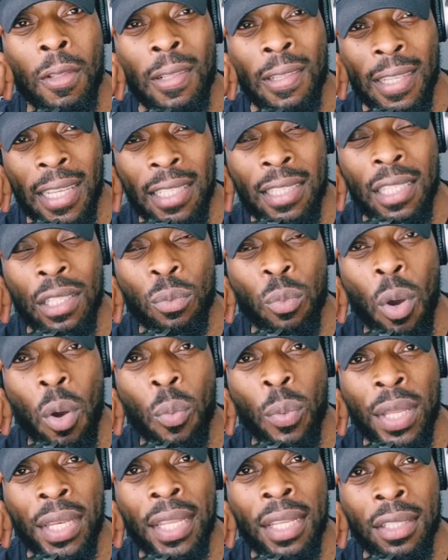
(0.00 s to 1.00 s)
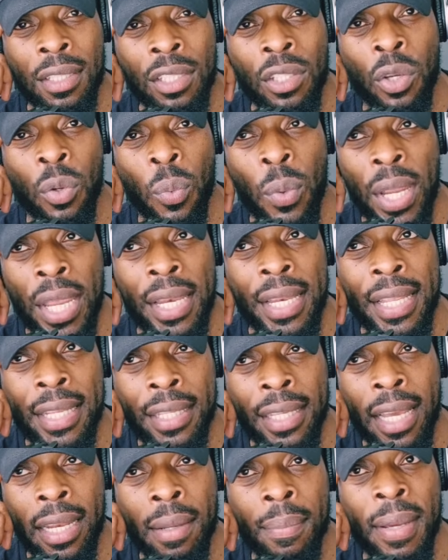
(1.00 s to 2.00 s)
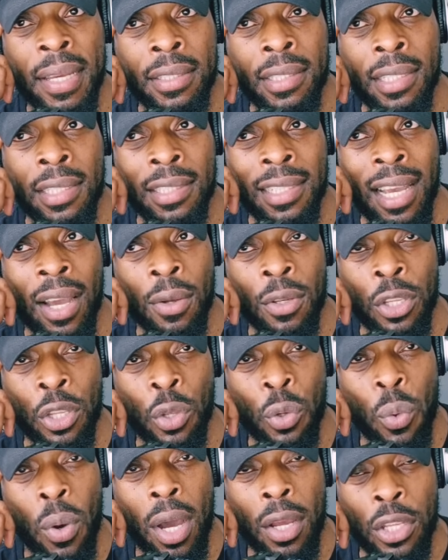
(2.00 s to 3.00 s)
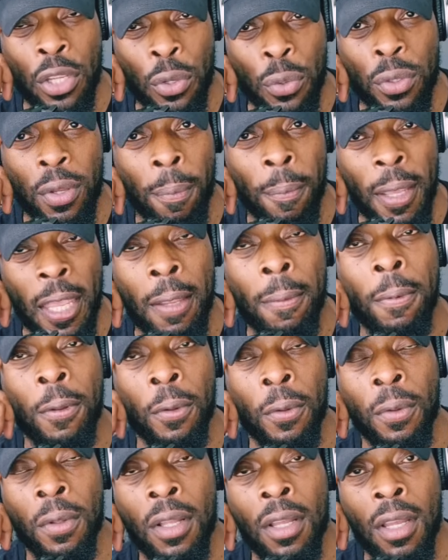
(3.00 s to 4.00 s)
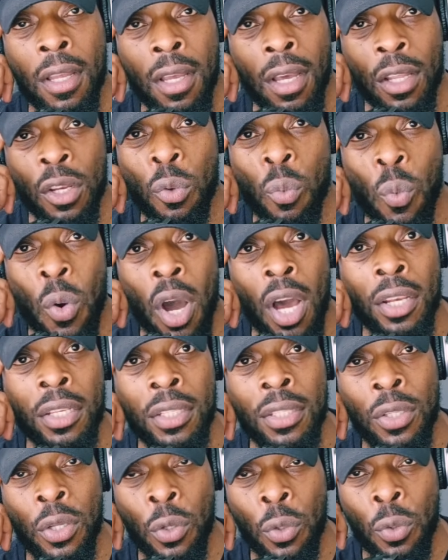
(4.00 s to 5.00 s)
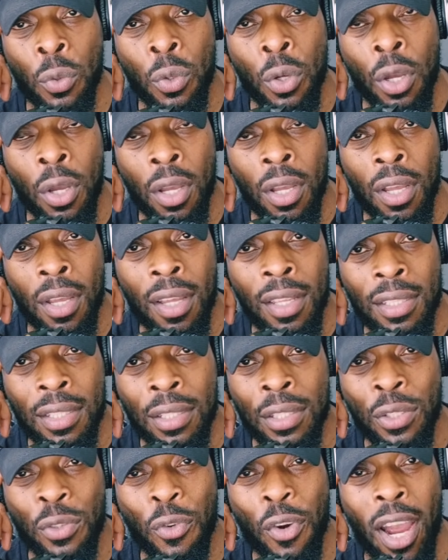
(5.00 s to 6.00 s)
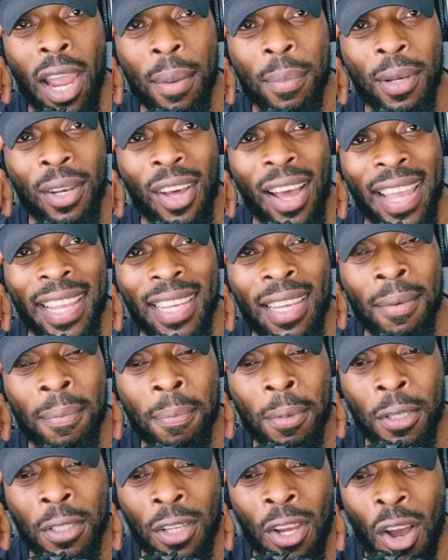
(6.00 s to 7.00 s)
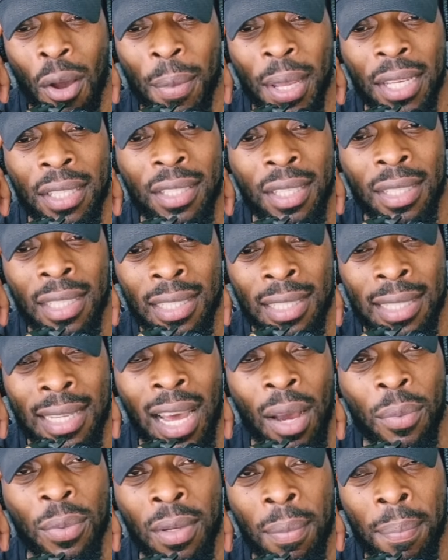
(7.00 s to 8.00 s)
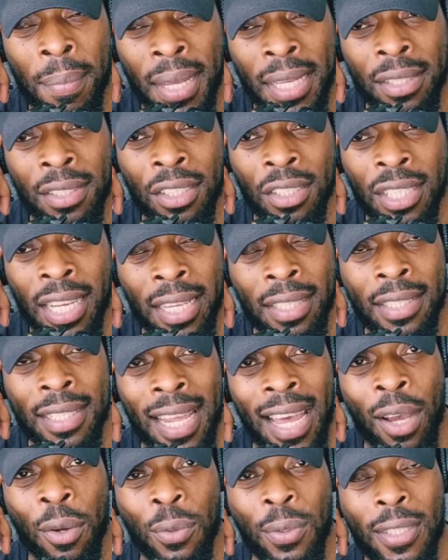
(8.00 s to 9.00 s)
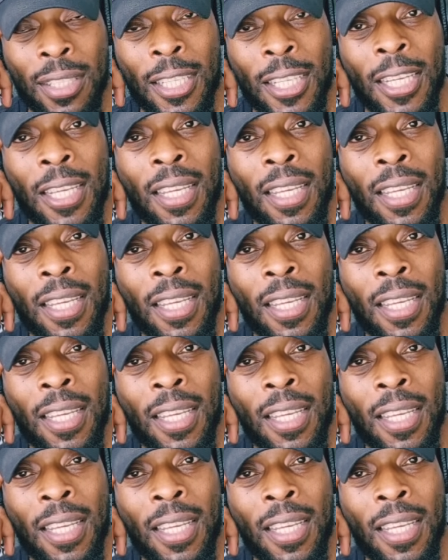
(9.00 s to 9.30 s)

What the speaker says: This is what we need to do. We need to get a message out. You, the people, are the ones who subscribe, like, and put comments. And this is how the message gets out.